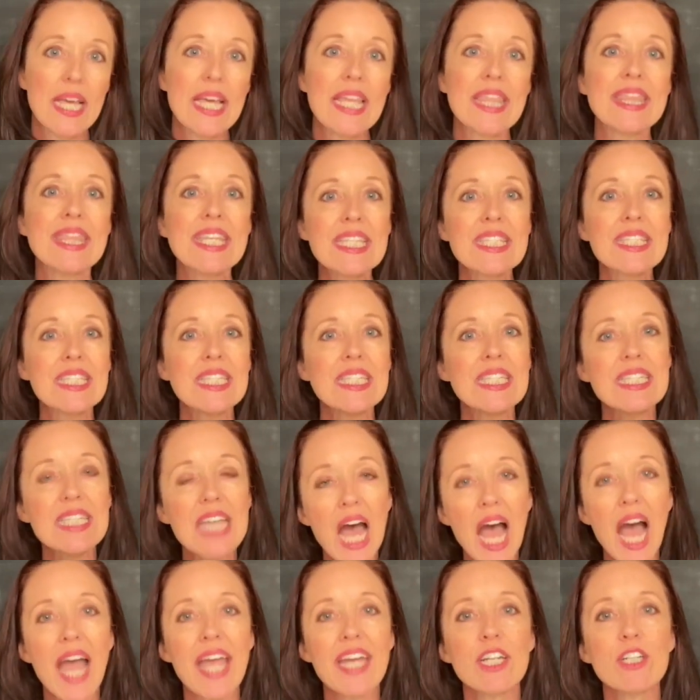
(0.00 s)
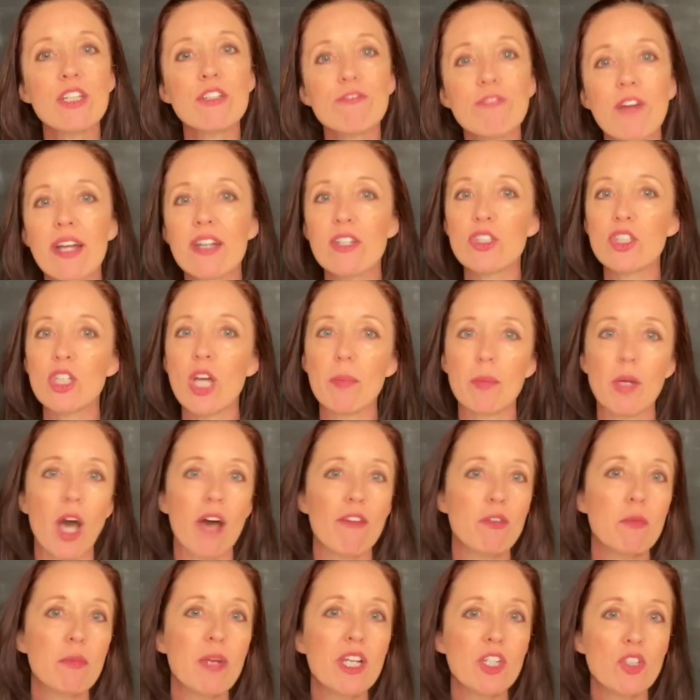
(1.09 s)
This entire Firestop
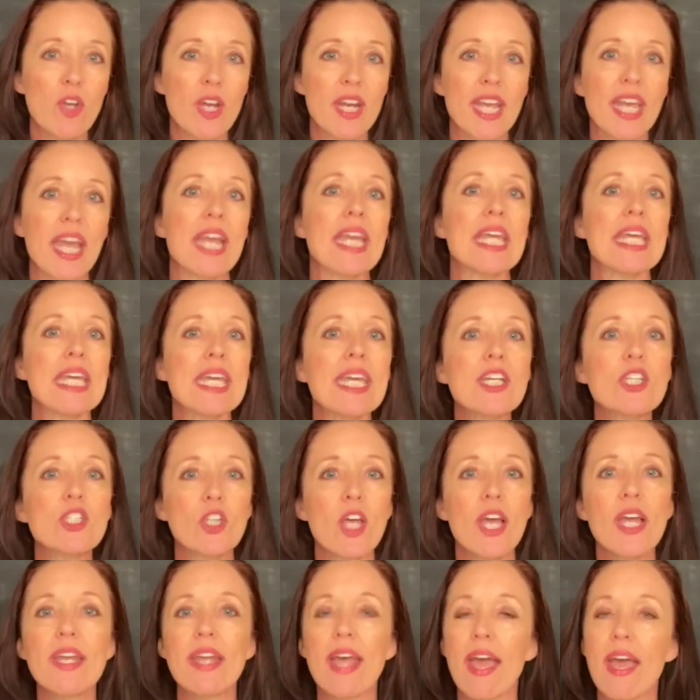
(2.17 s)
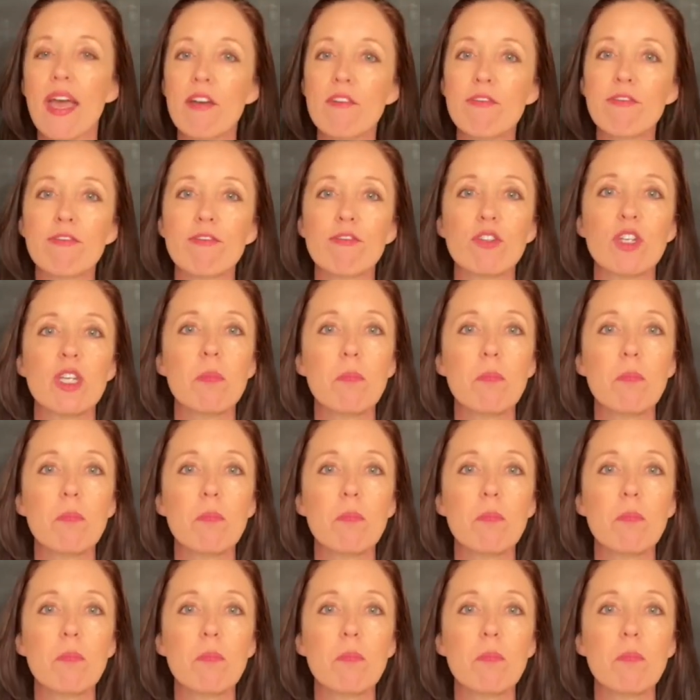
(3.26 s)
Coffee Break training and each and every